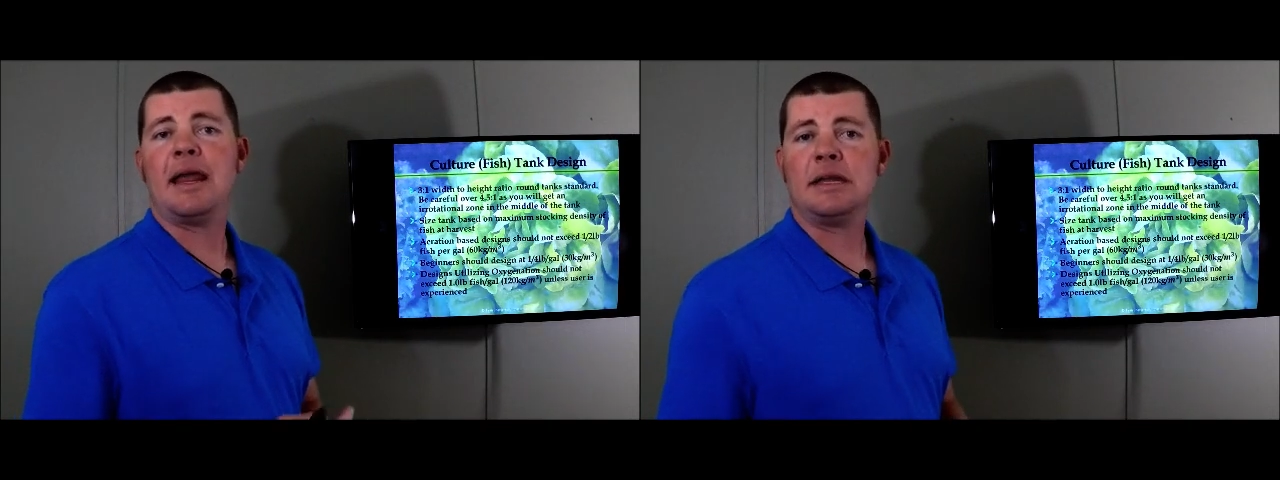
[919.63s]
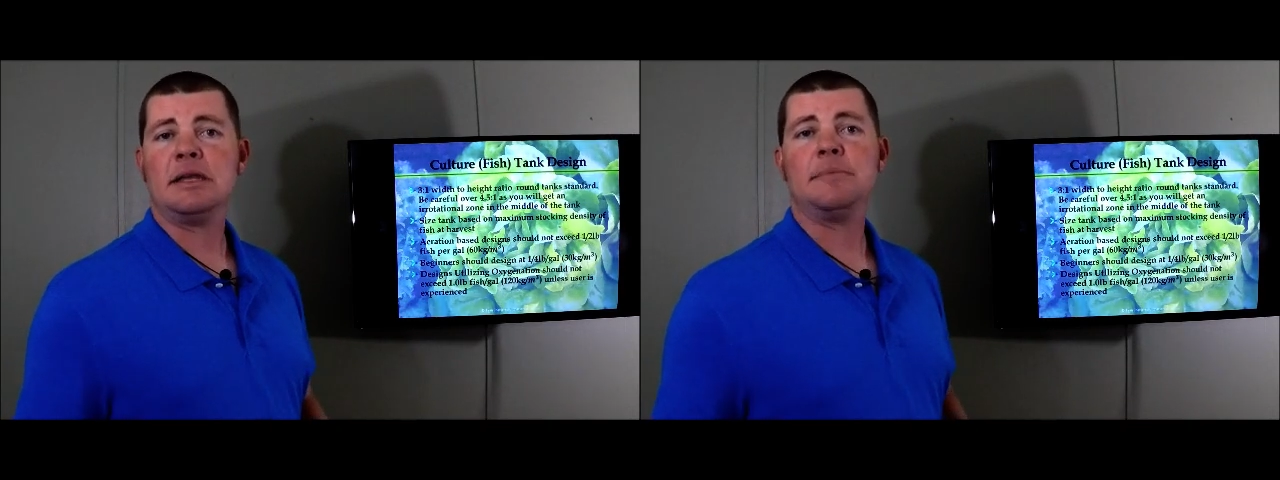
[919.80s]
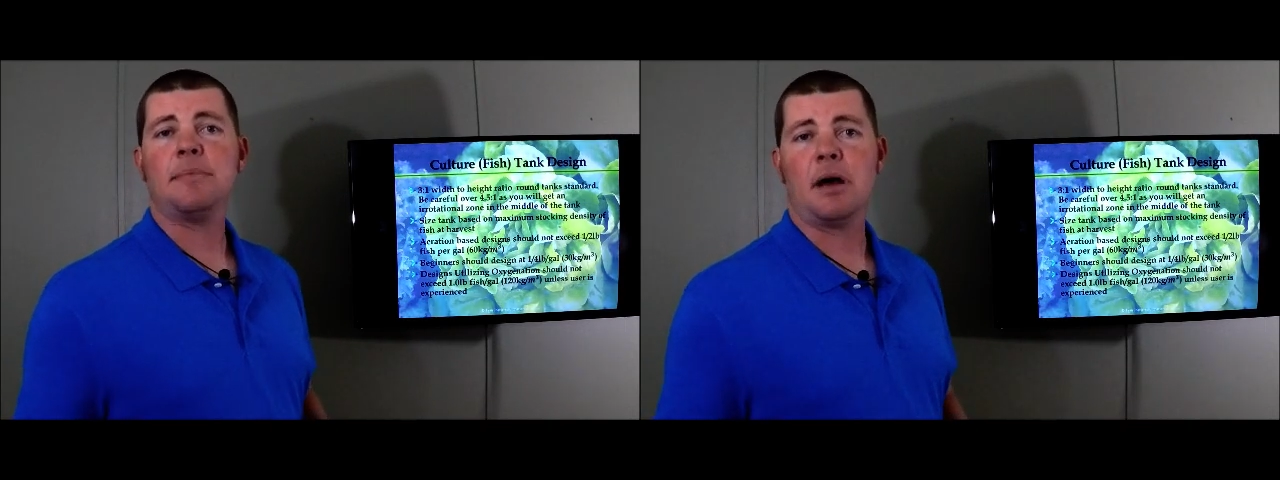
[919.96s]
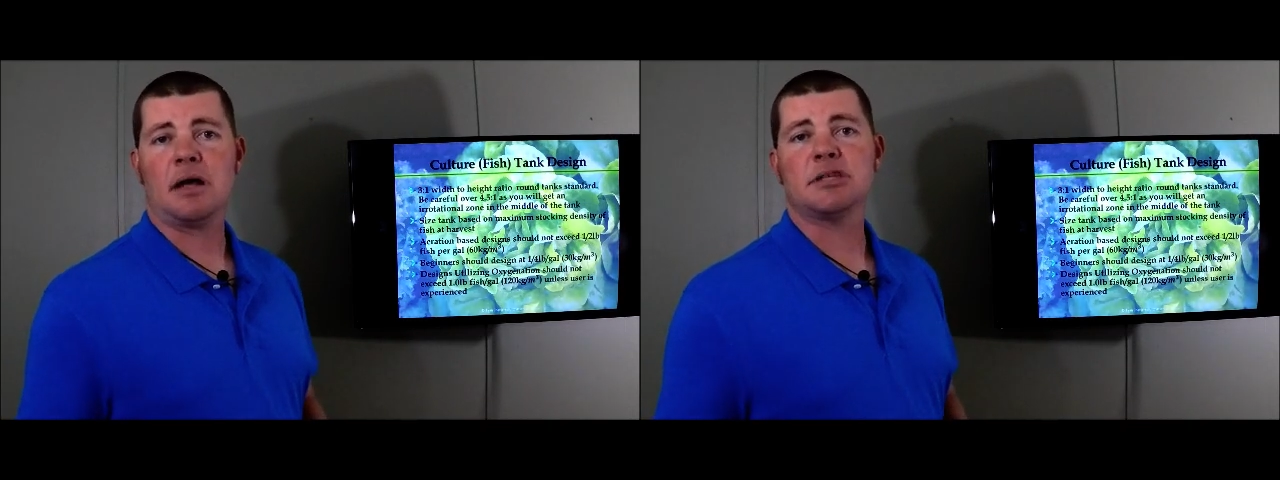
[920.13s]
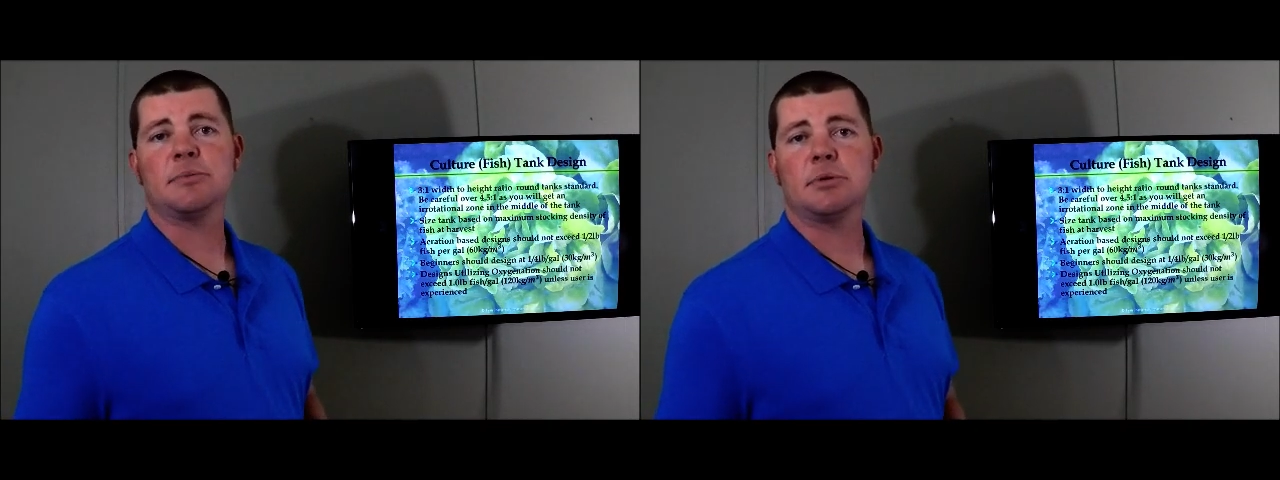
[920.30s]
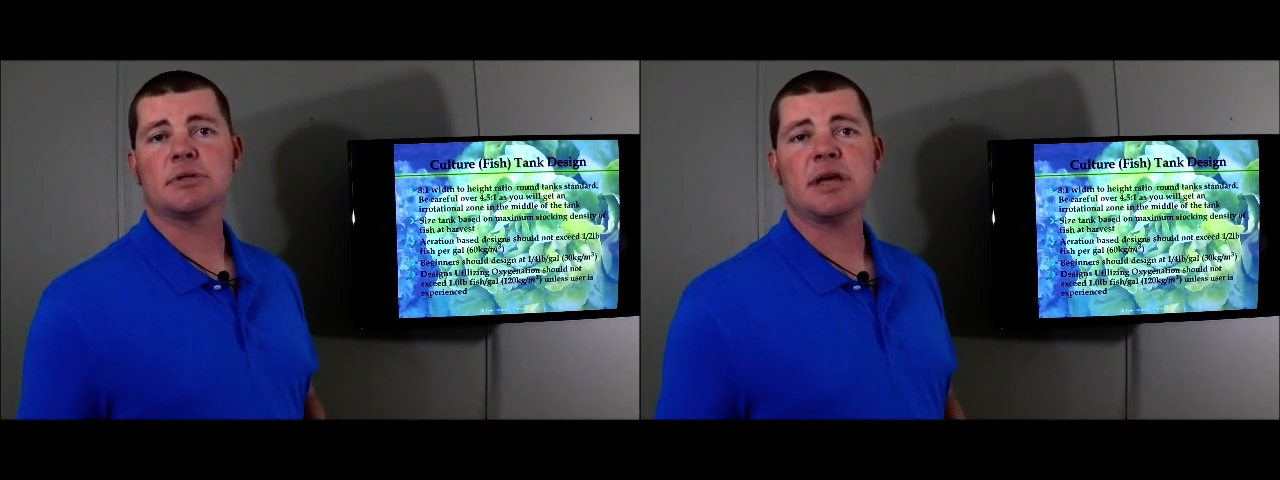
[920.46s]
any
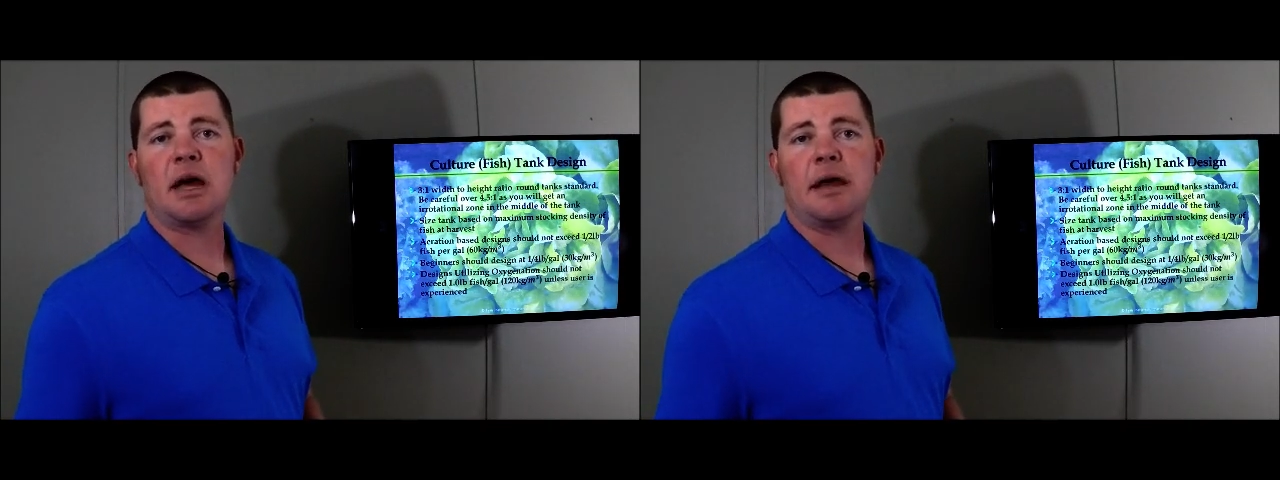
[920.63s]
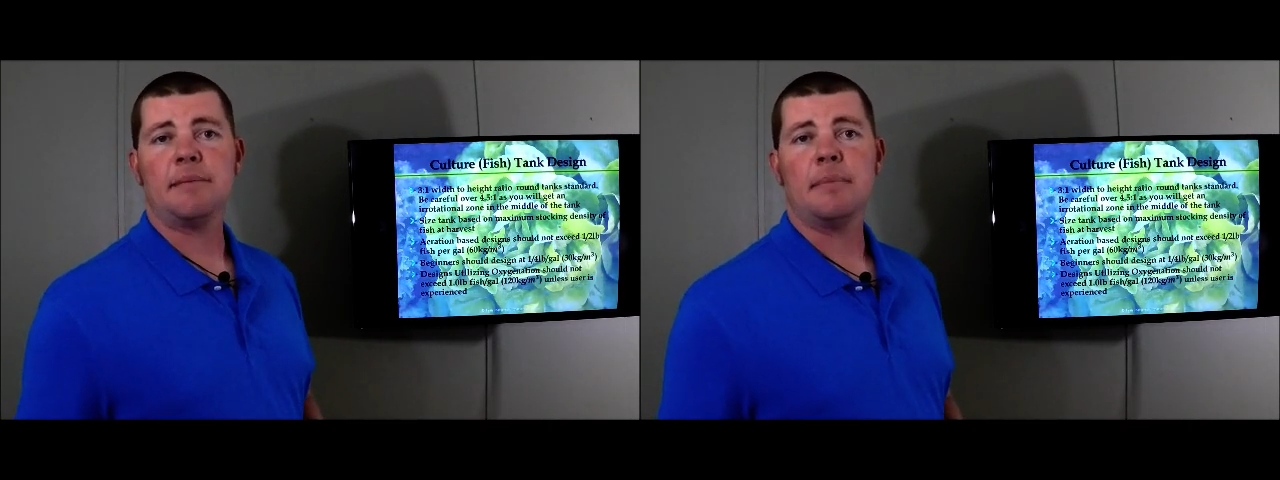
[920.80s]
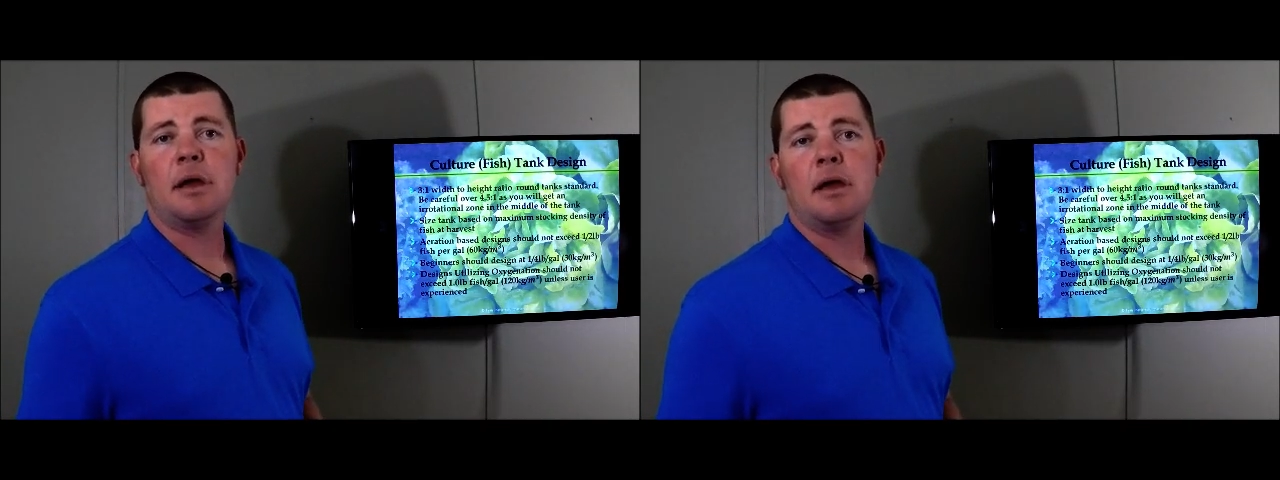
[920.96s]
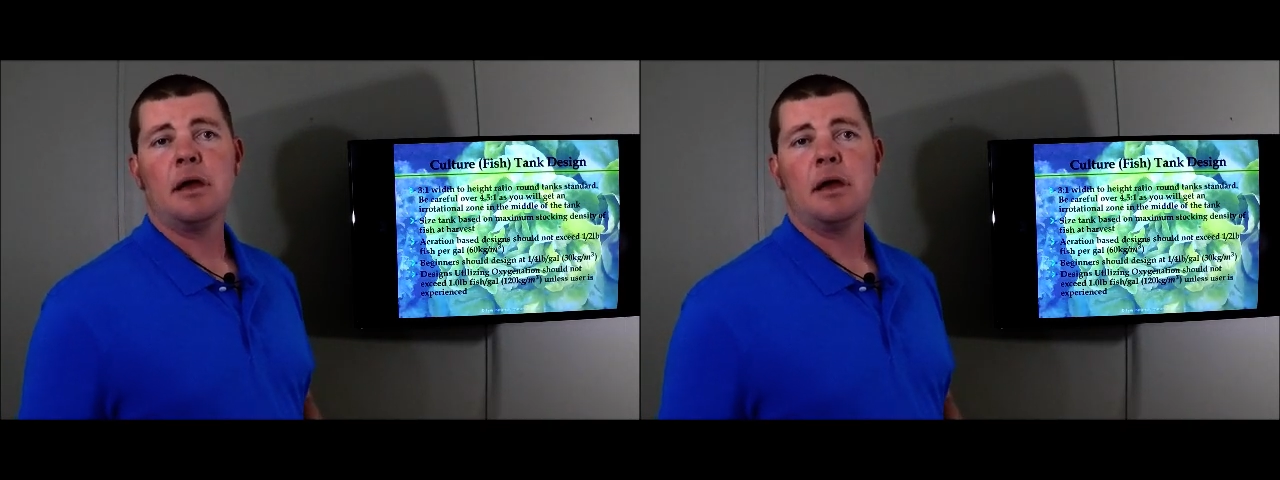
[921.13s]
possible time?